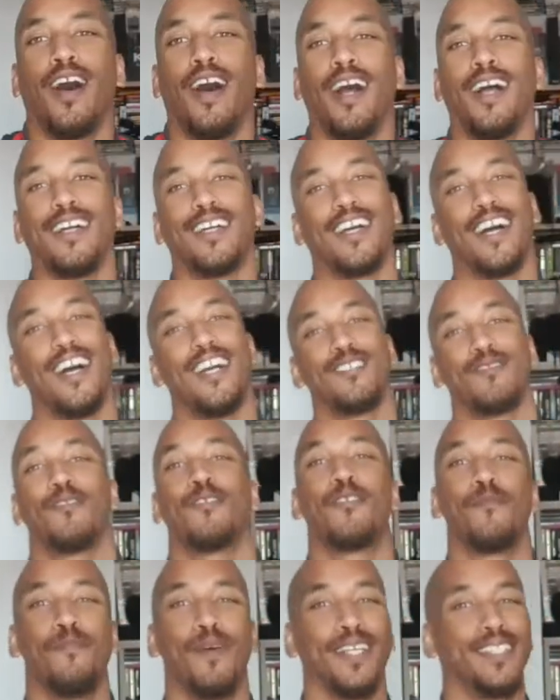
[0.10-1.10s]
Alright guys,
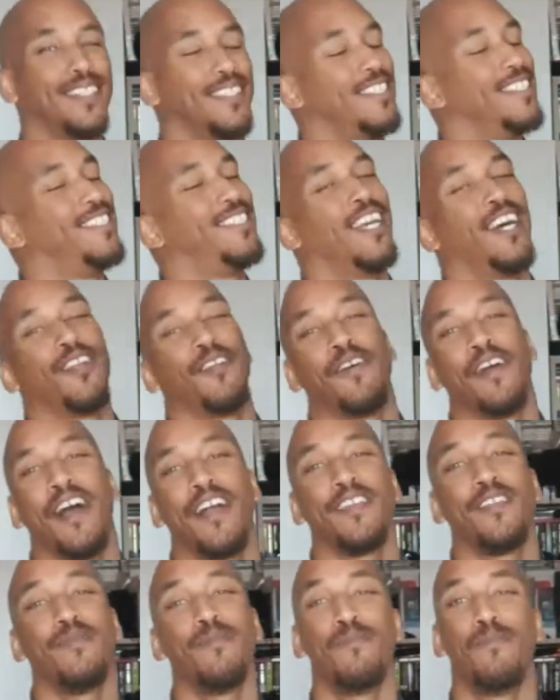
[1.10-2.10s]
welcome back to the channel.
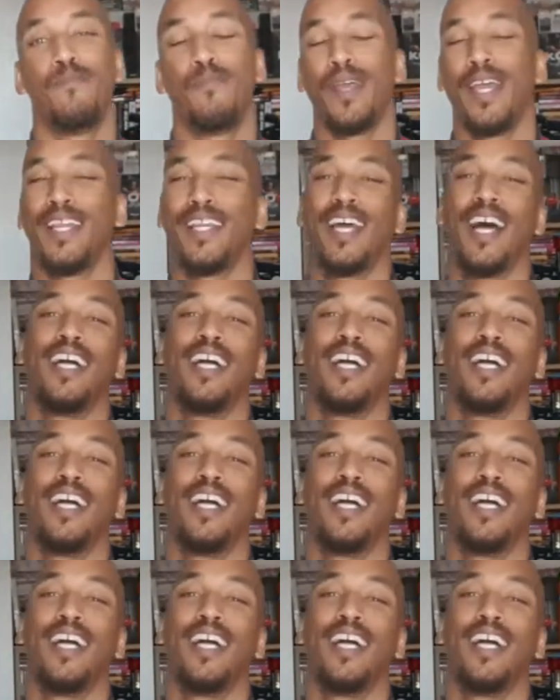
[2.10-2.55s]
How you been?